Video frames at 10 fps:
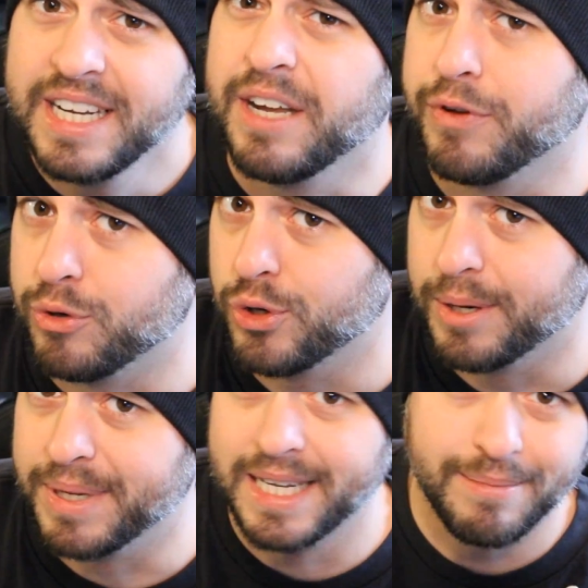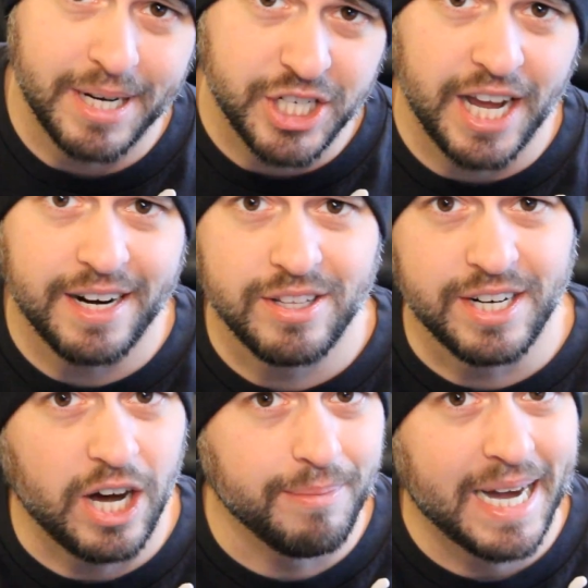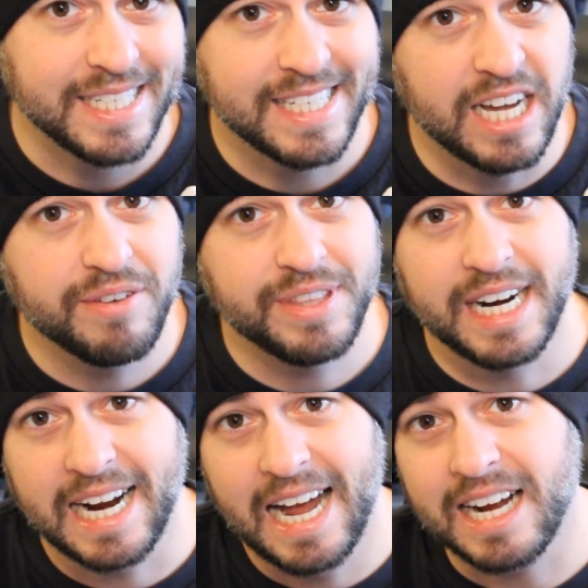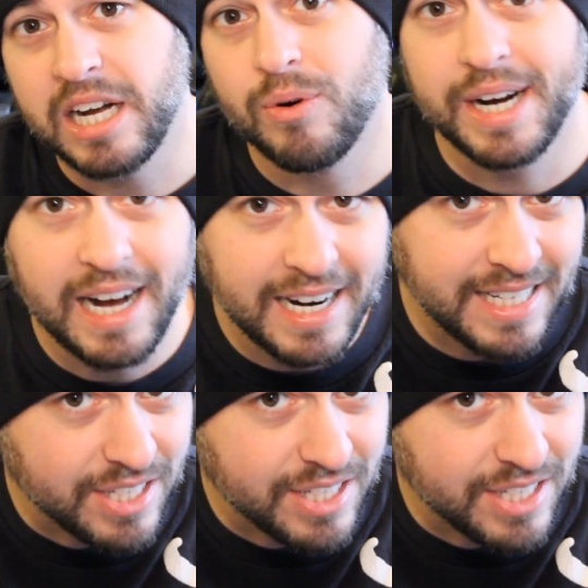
If you enjoy me and my channel and all my stuff that I got going on,